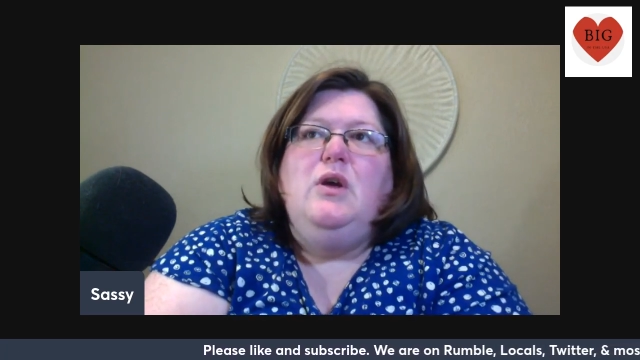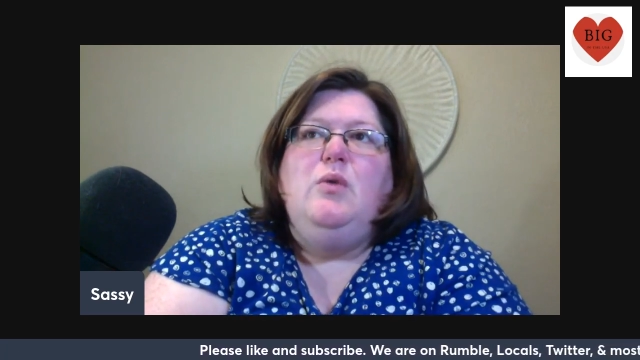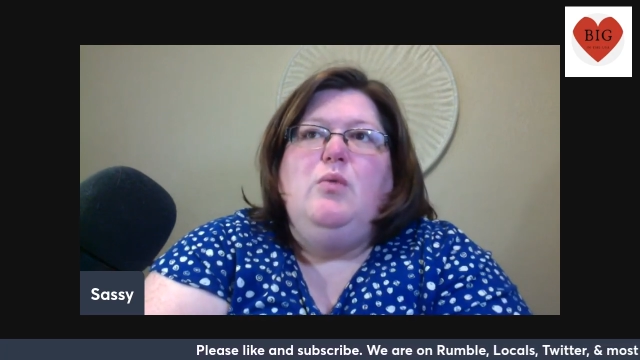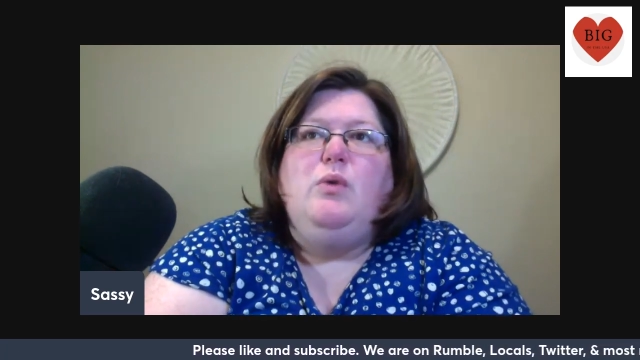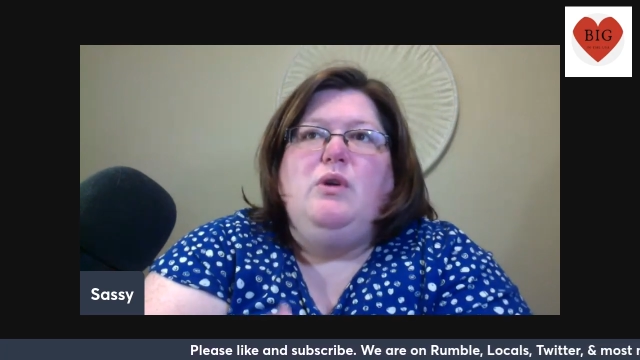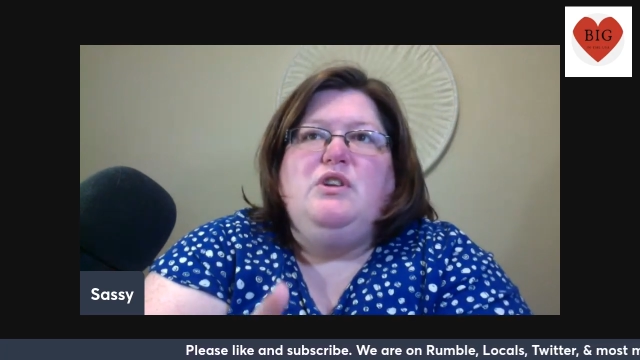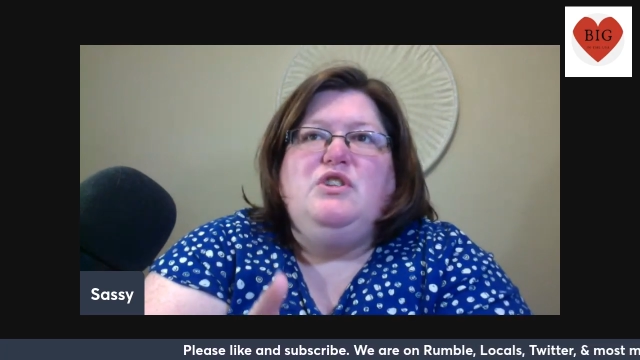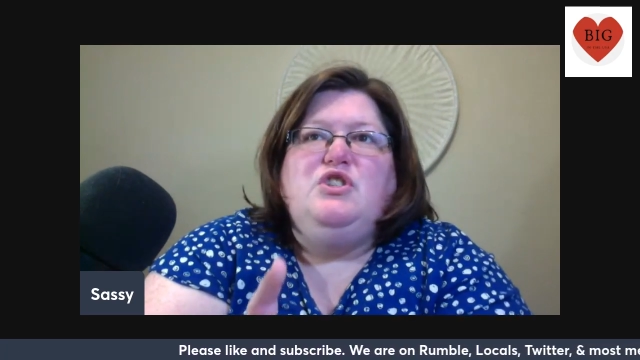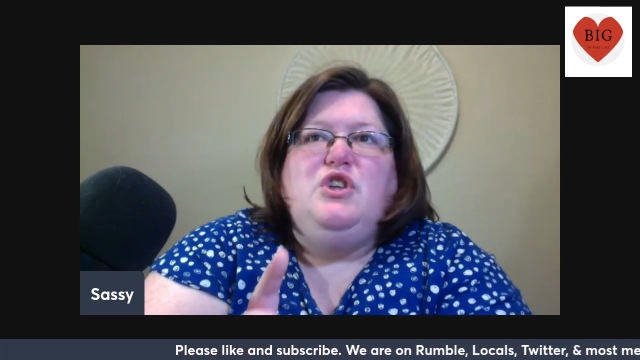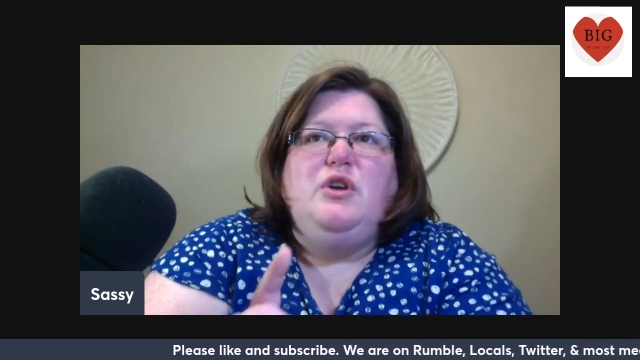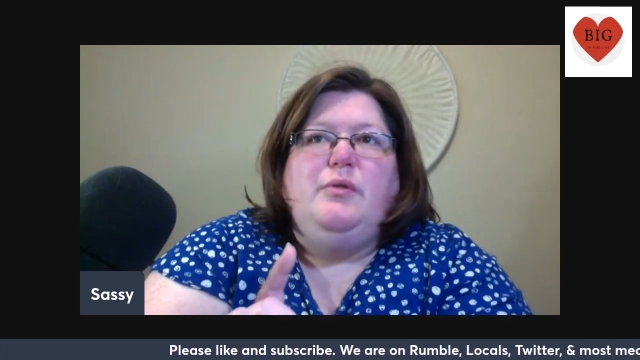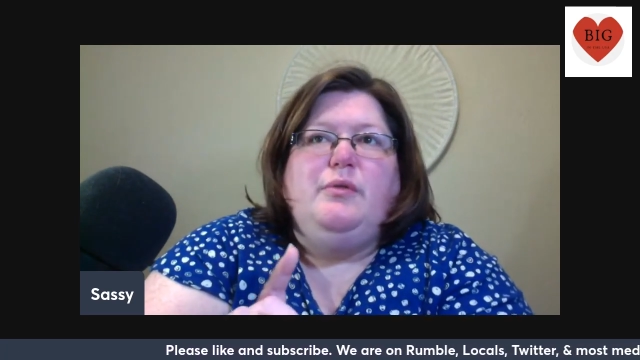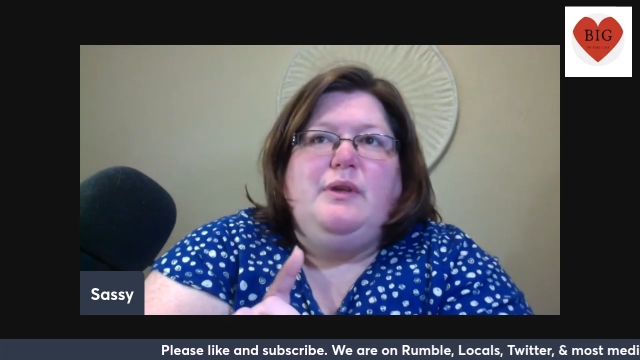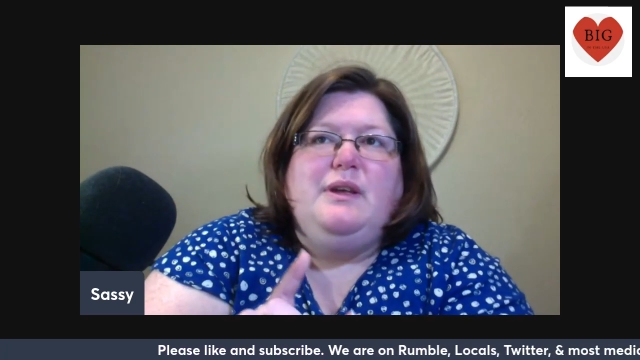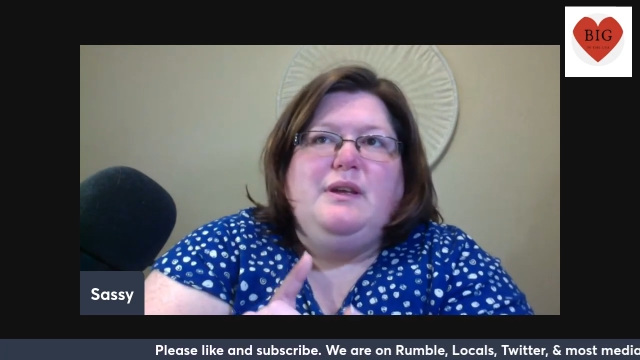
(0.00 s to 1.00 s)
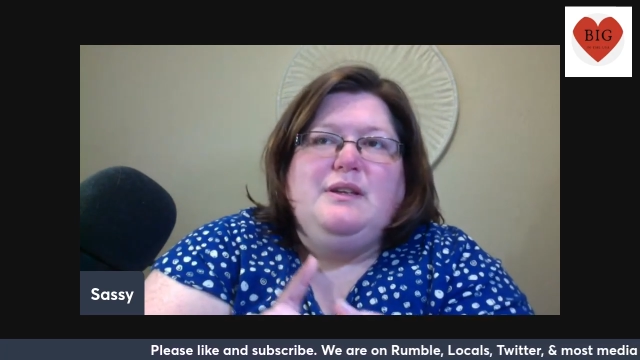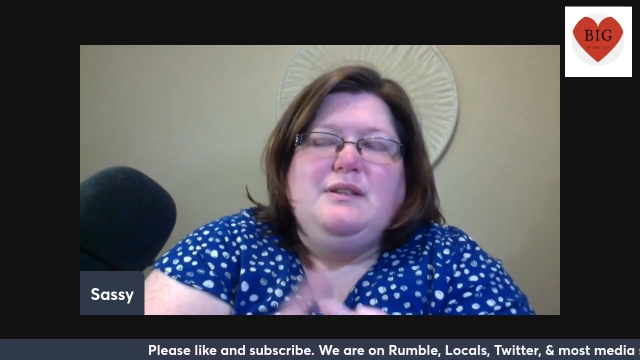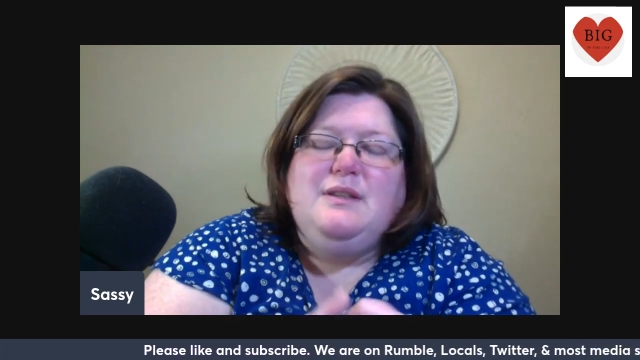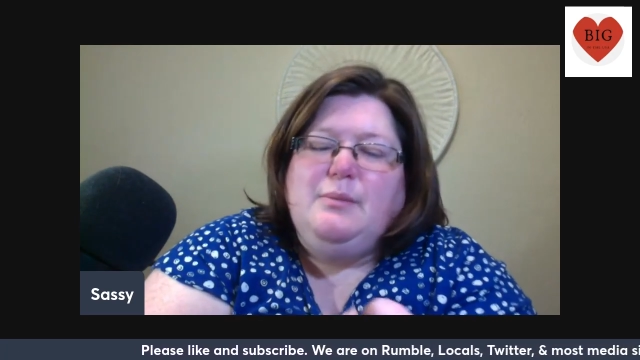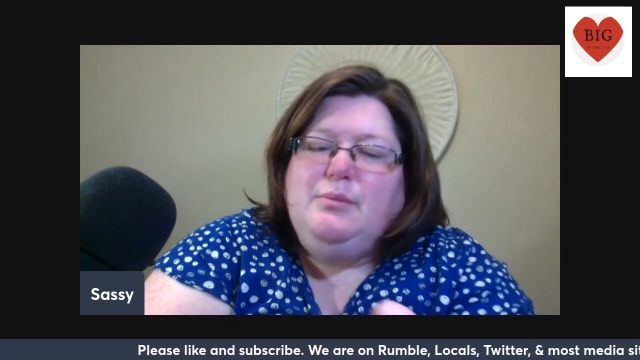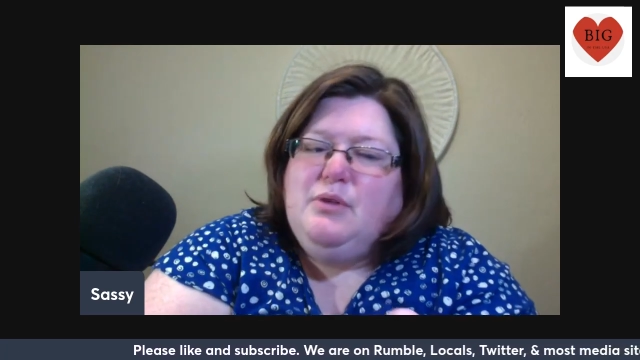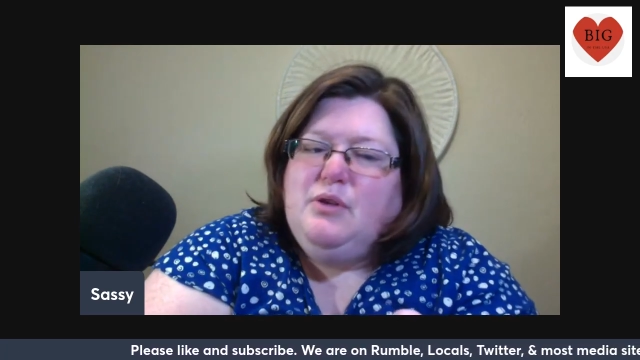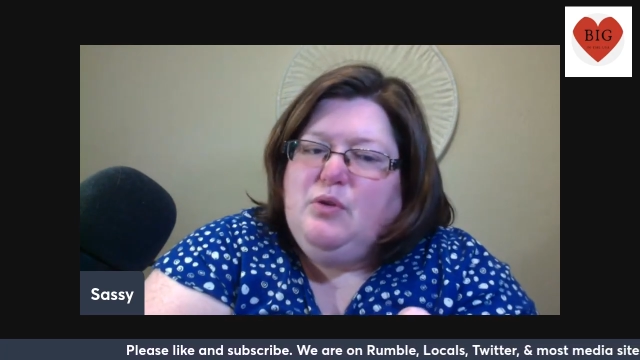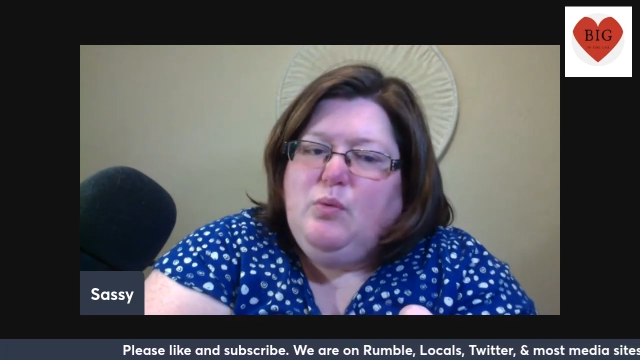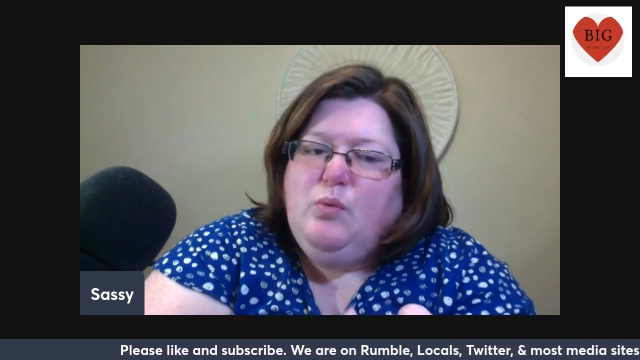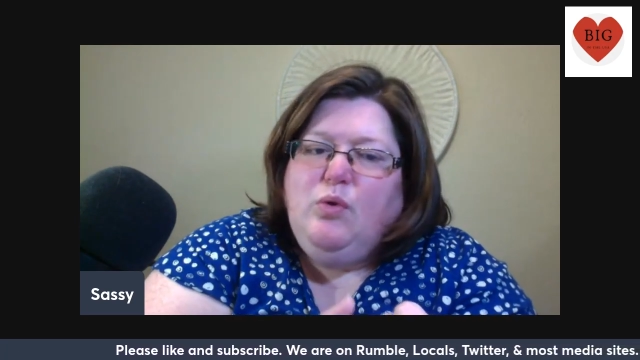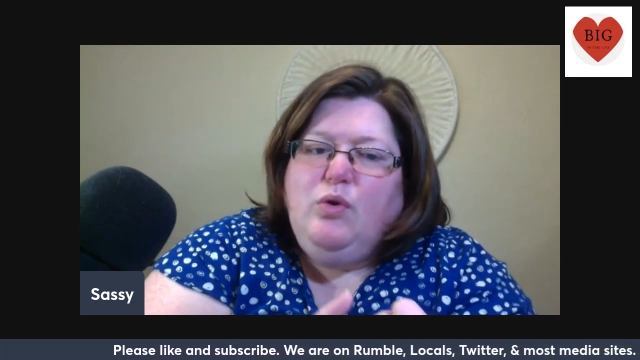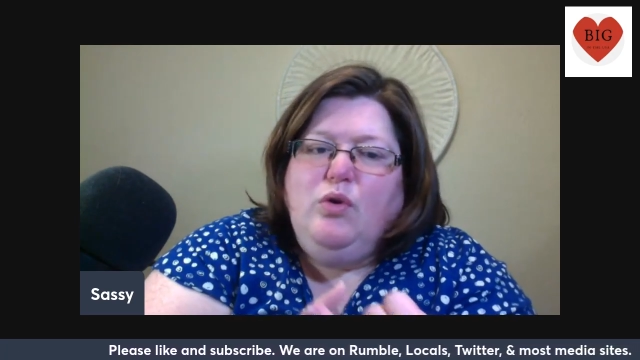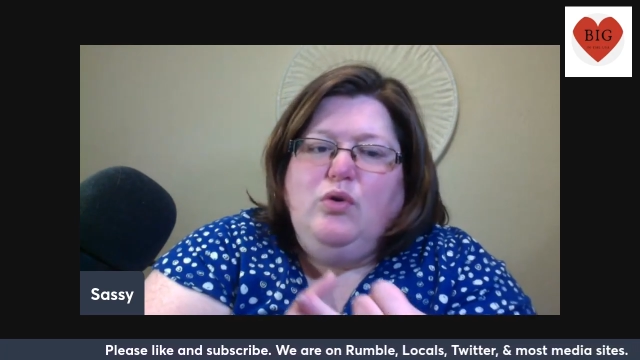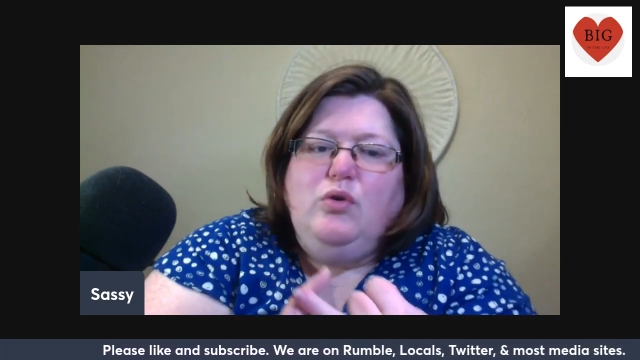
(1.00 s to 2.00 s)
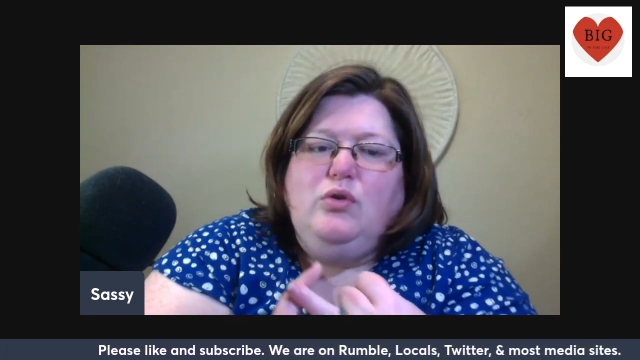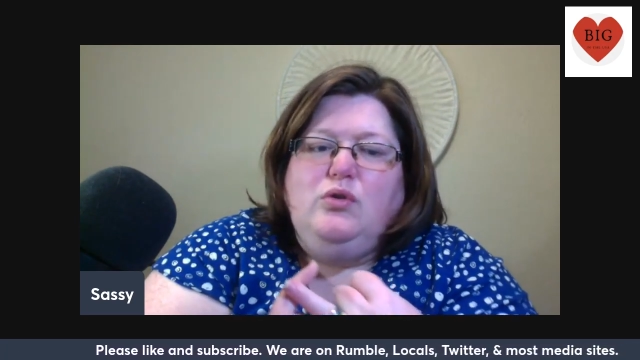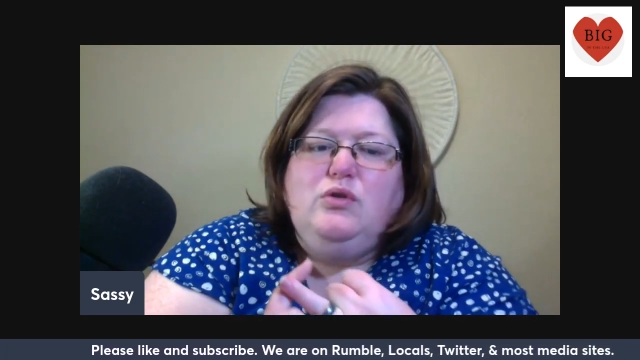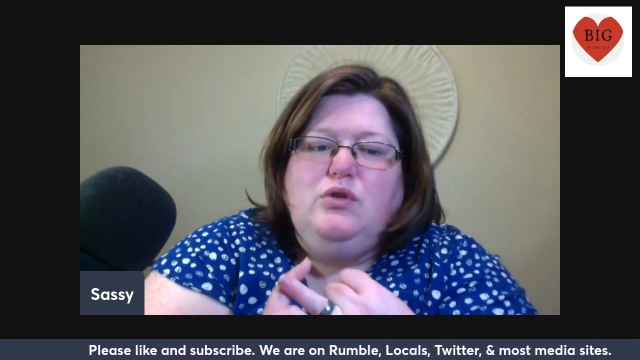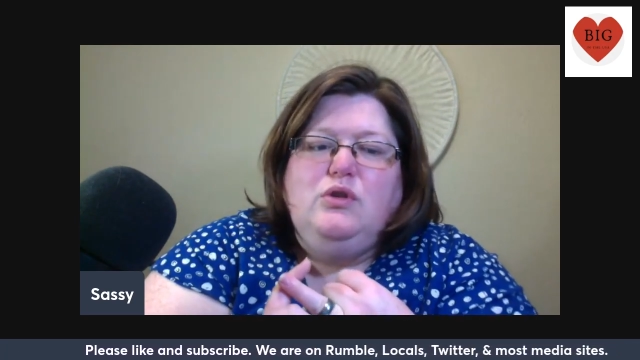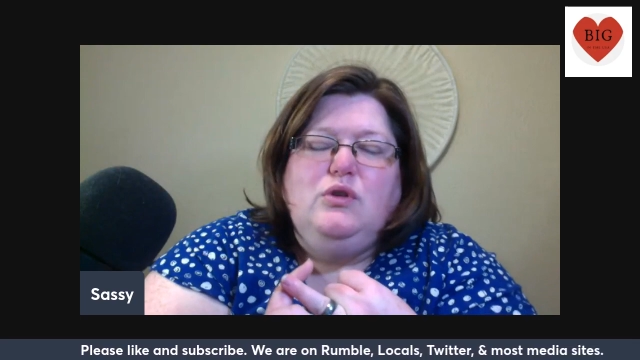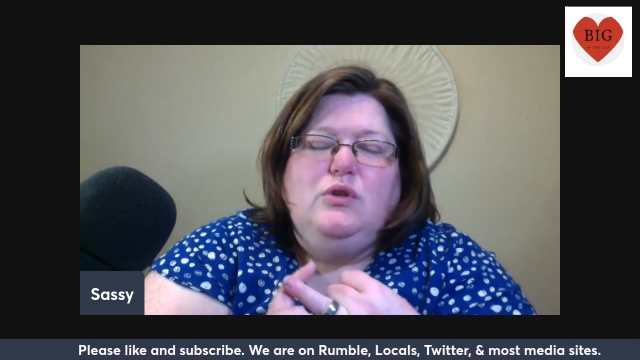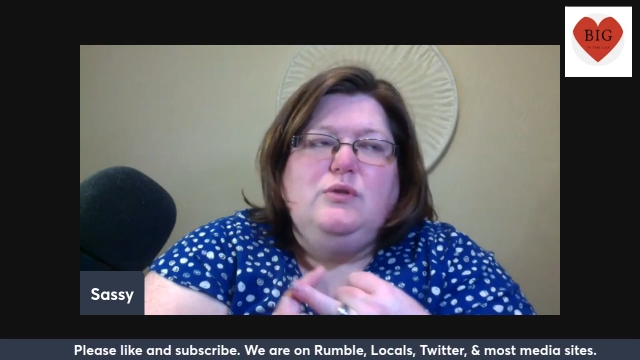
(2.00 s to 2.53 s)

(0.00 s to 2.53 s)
what is generally accepted in the world